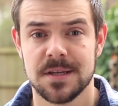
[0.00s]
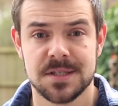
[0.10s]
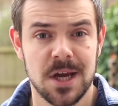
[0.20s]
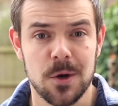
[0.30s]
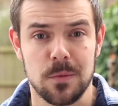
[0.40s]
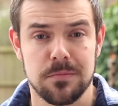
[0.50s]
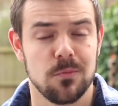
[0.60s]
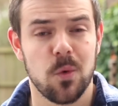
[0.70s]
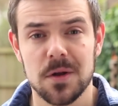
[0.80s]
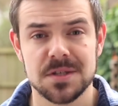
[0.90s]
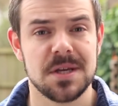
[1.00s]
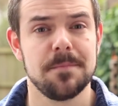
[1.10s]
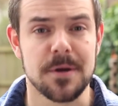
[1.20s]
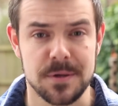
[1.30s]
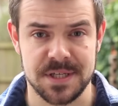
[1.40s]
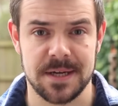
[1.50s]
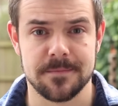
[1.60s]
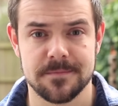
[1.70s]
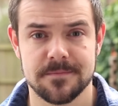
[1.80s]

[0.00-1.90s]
So, what's a pooter?